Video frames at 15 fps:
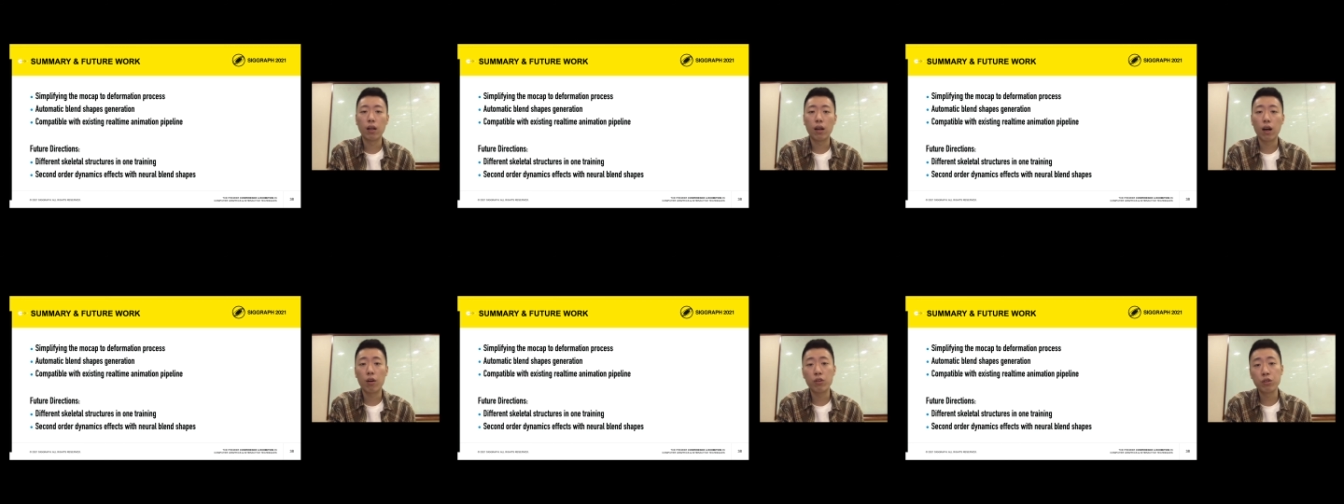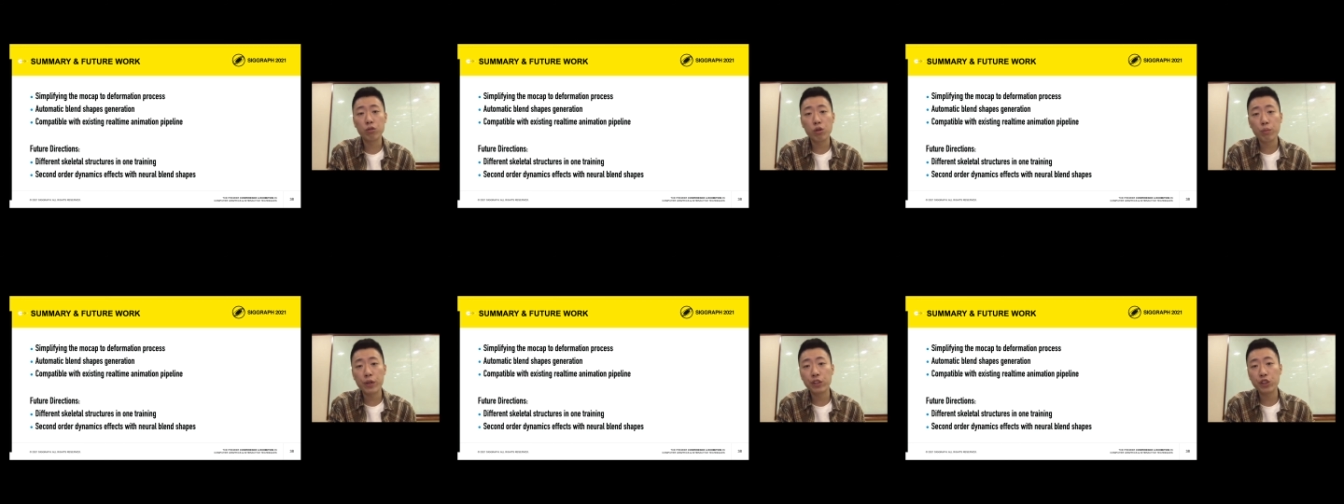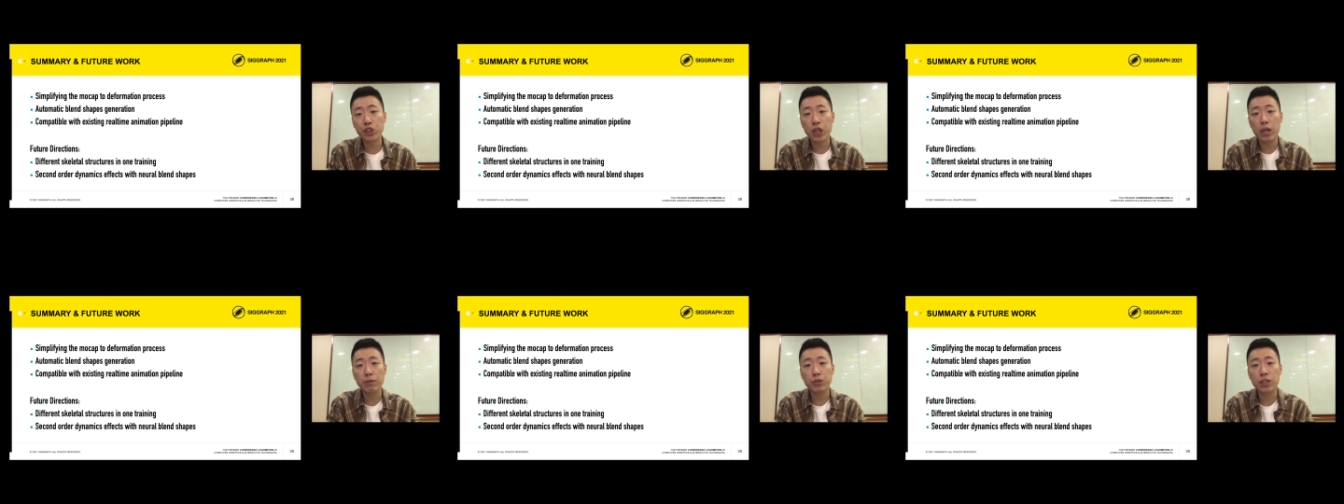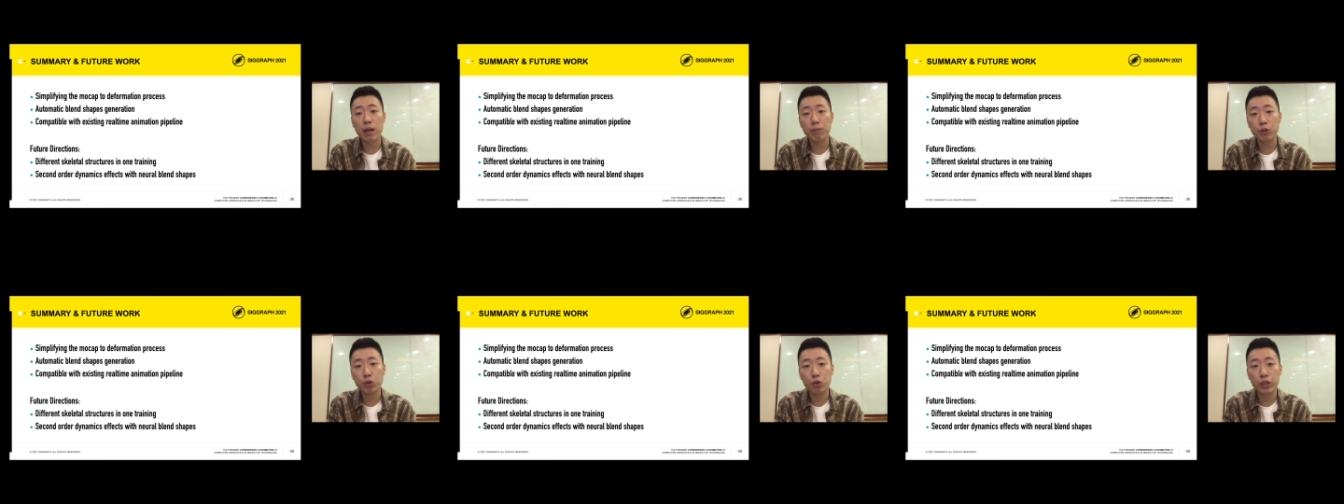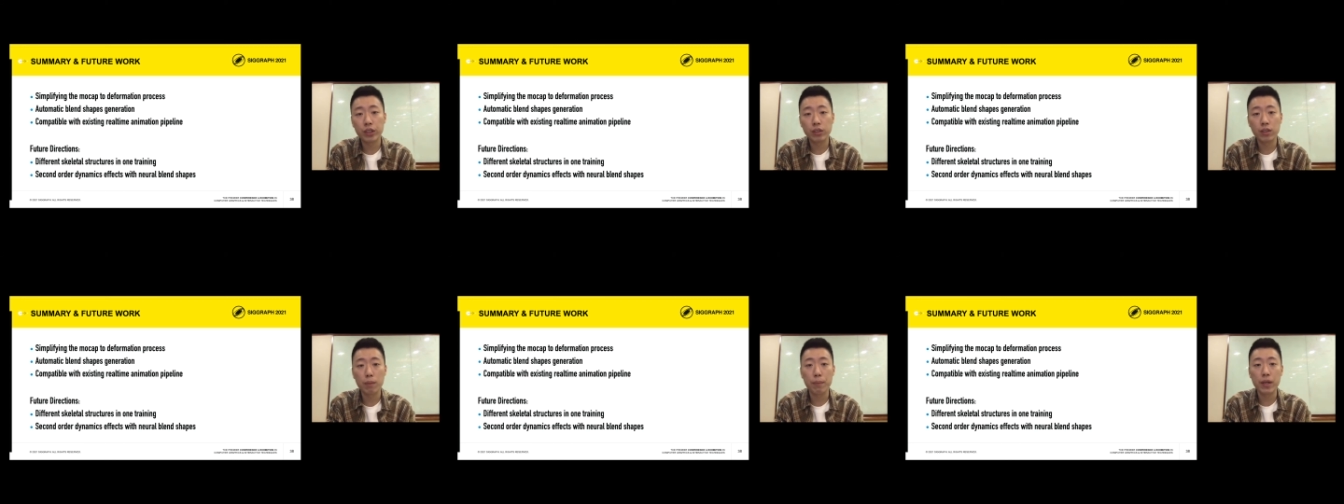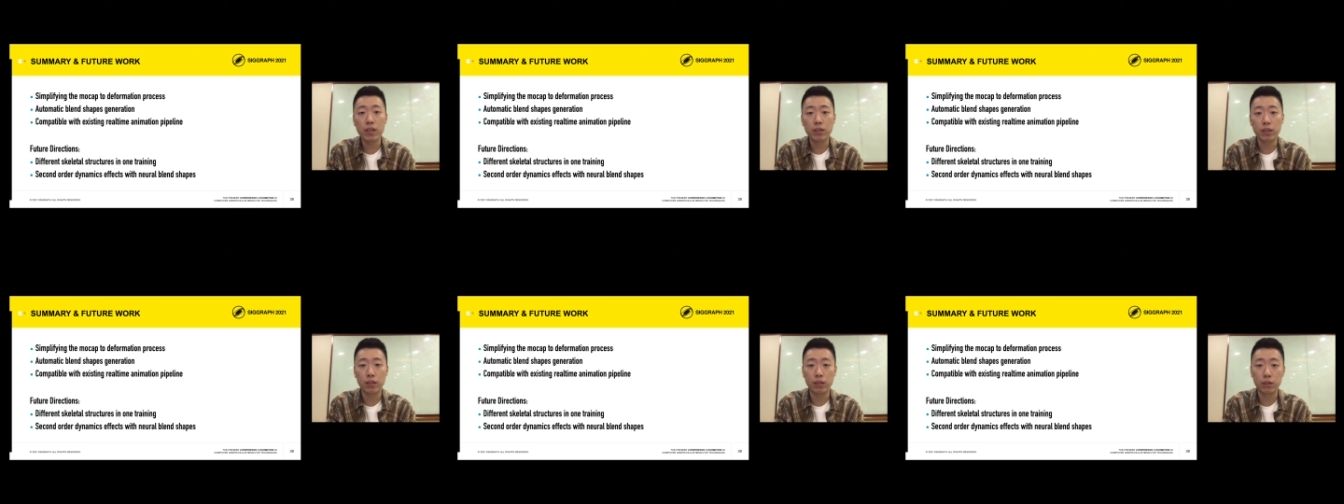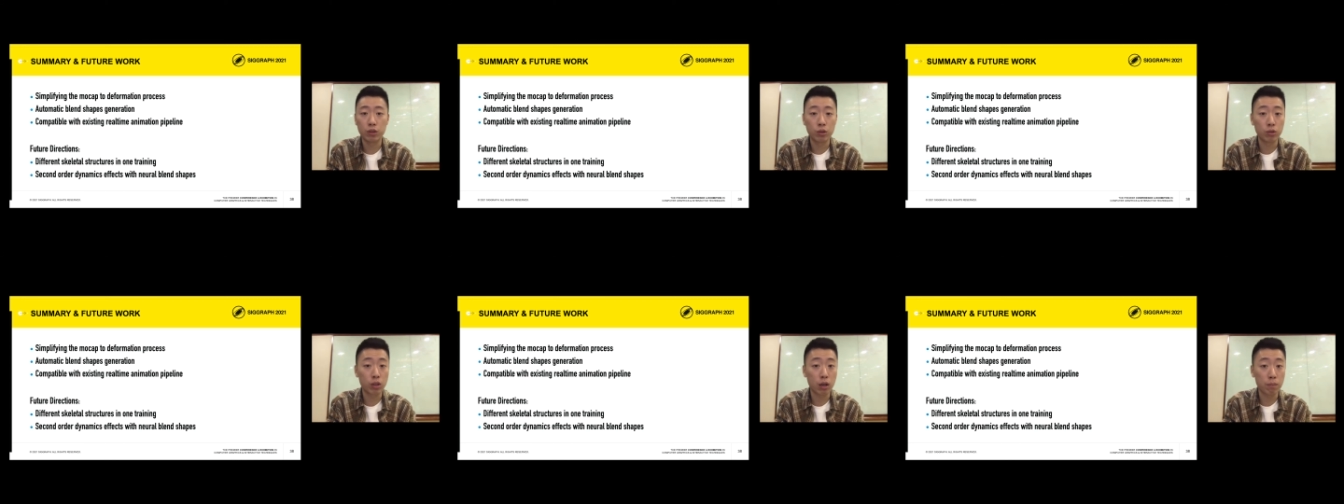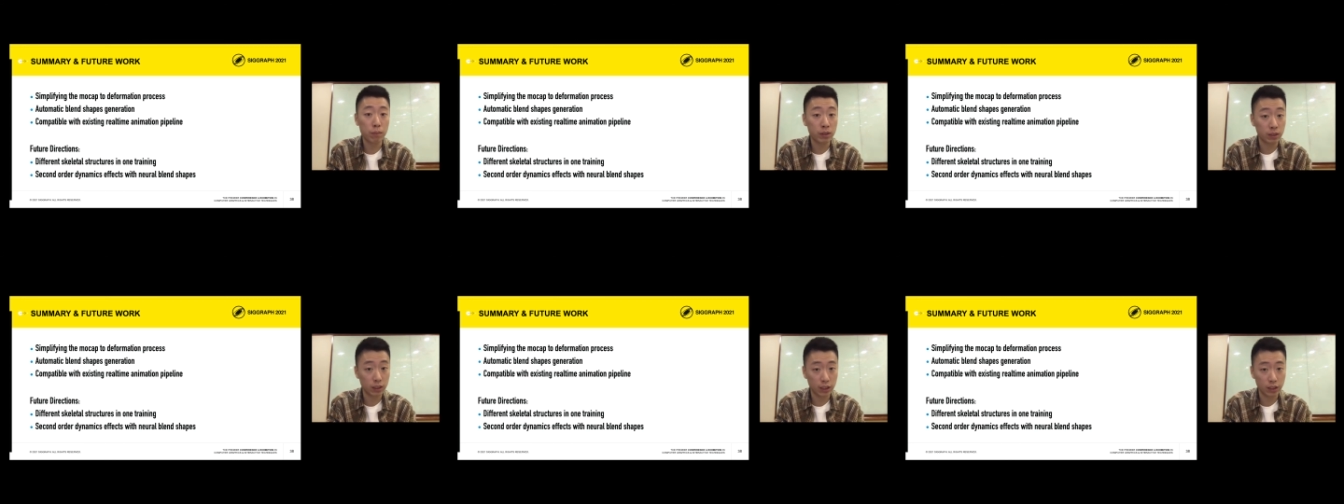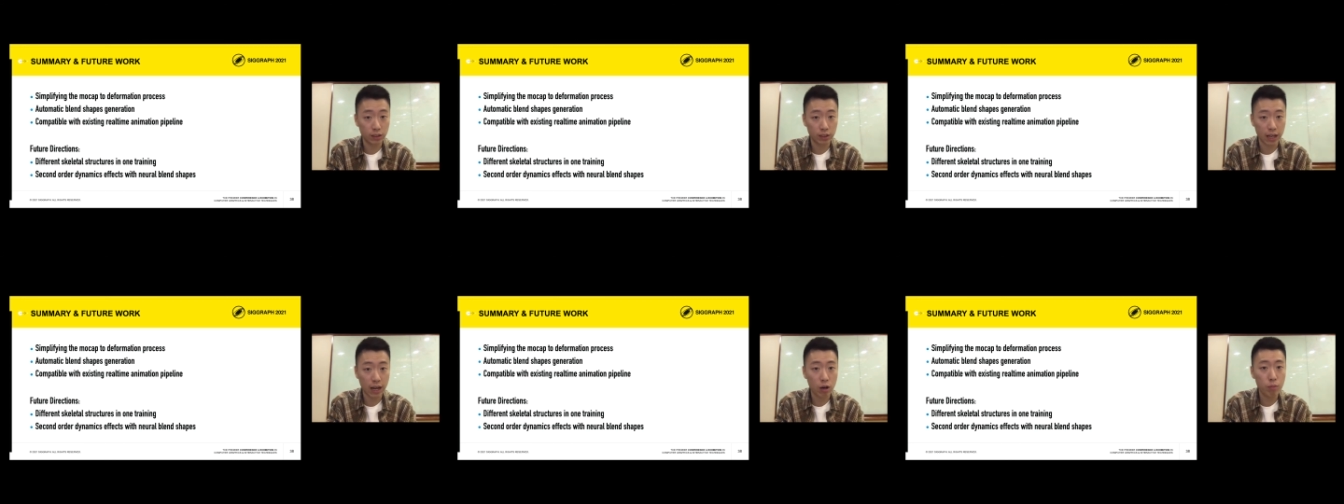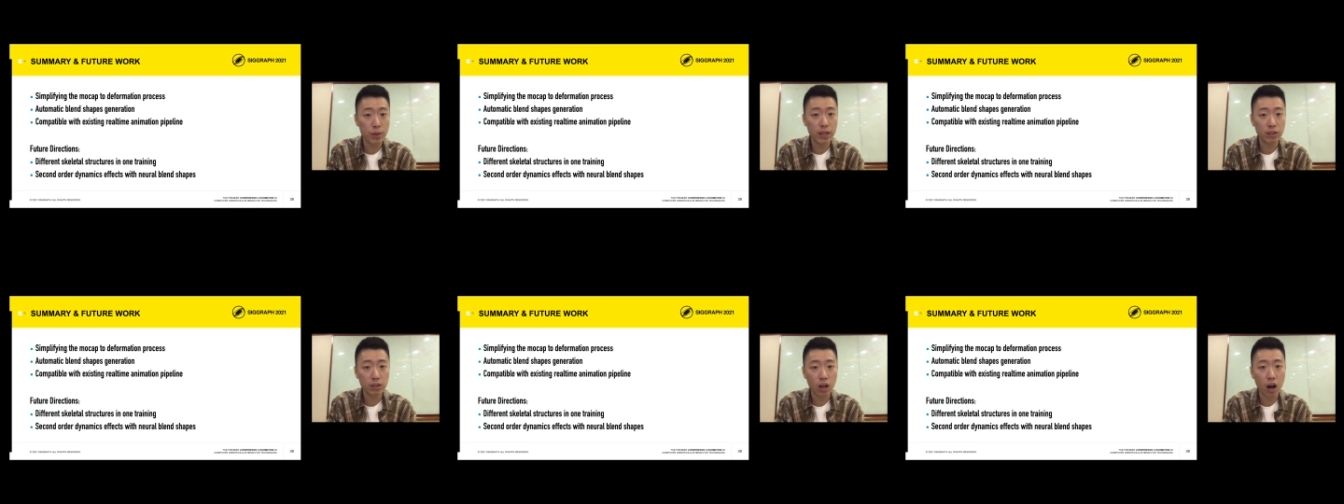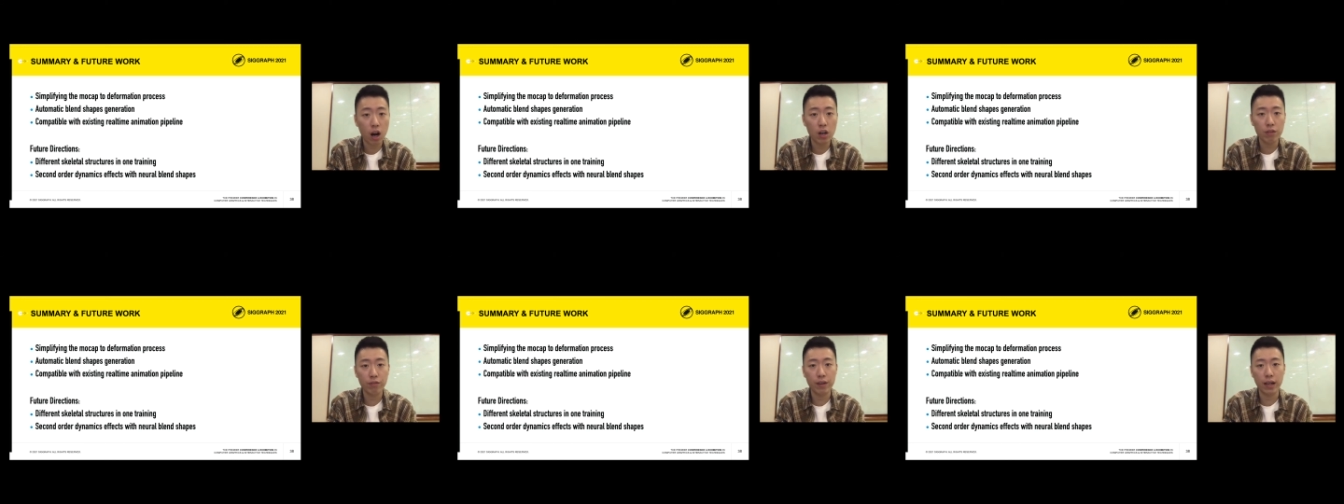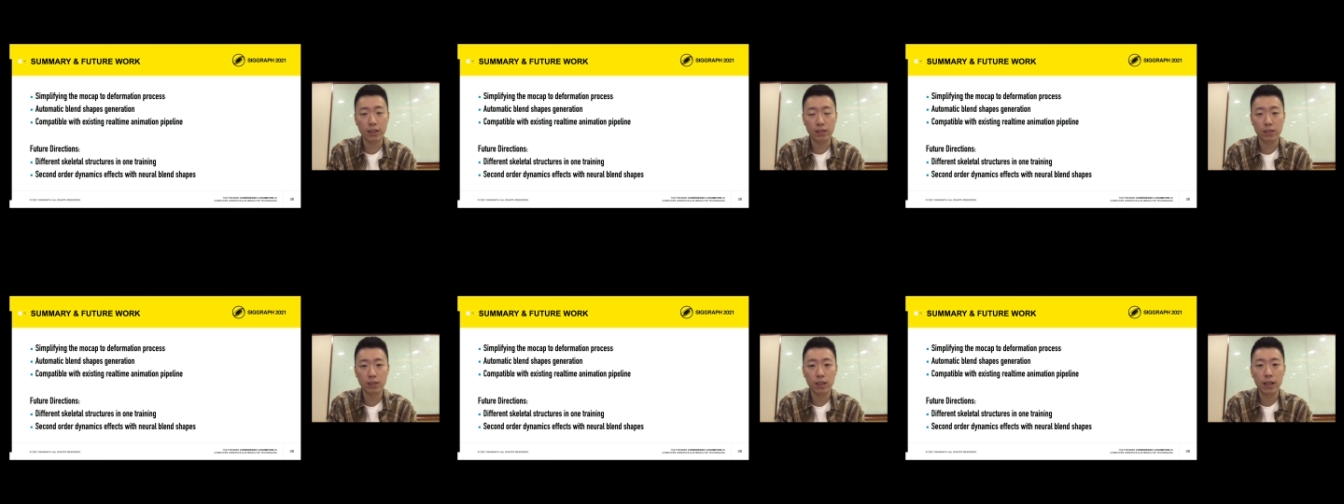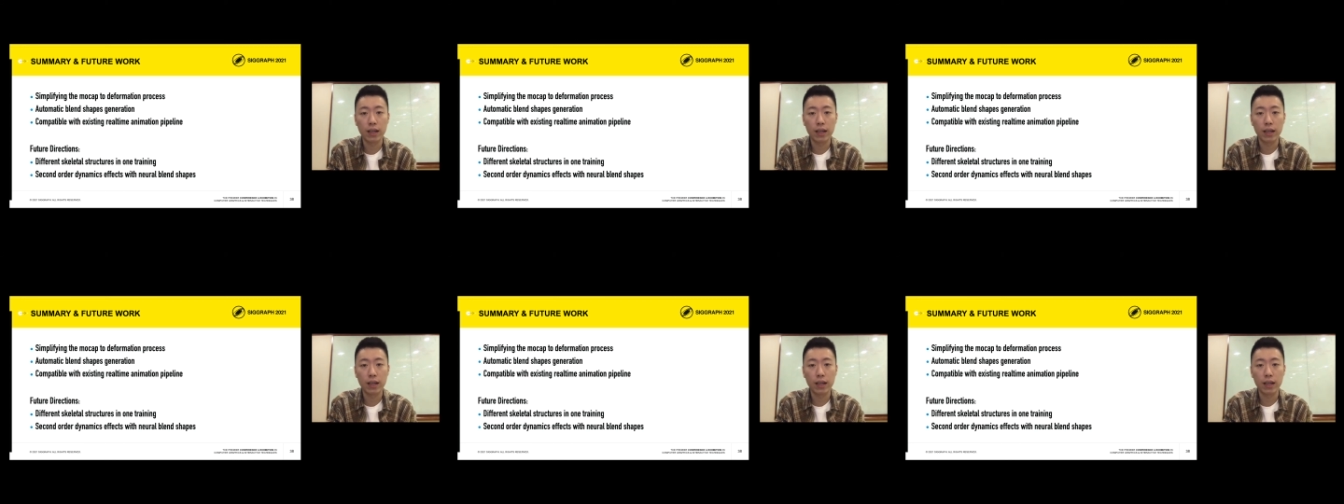Our neural blend shapes demonstrates the ability to compensate LBS artifacts